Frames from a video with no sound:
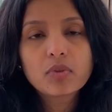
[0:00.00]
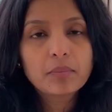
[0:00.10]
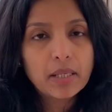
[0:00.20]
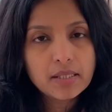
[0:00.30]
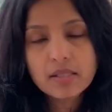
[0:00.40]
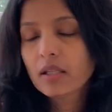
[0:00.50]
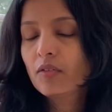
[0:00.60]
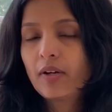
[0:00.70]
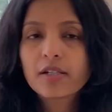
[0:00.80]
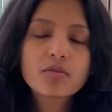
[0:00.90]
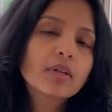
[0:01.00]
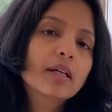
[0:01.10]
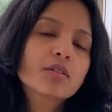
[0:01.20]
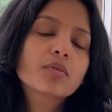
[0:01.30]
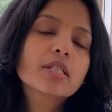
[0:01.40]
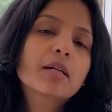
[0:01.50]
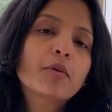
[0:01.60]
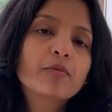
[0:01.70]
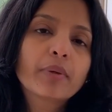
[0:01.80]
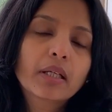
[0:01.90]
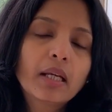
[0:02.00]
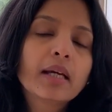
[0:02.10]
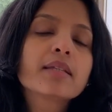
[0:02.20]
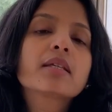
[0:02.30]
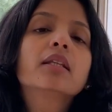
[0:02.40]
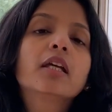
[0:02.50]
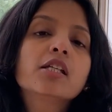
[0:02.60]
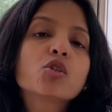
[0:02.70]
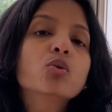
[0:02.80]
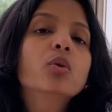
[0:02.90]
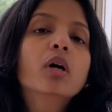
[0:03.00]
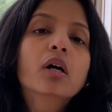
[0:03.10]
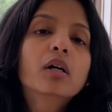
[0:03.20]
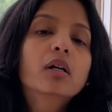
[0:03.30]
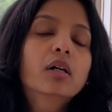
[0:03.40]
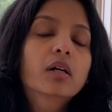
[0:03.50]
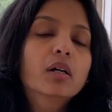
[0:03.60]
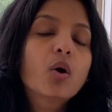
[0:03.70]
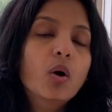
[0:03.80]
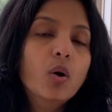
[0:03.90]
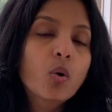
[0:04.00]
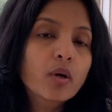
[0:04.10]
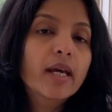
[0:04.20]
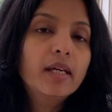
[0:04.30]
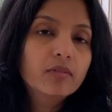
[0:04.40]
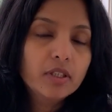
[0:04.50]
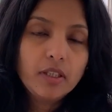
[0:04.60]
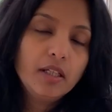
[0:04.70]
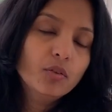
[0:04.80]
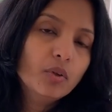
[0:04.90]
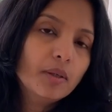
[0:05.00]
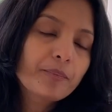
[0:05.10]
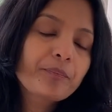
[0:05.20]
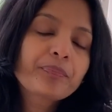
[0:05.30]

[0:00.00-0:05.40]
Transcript: with myself as well as with some of my clients that they do okay with quinoa,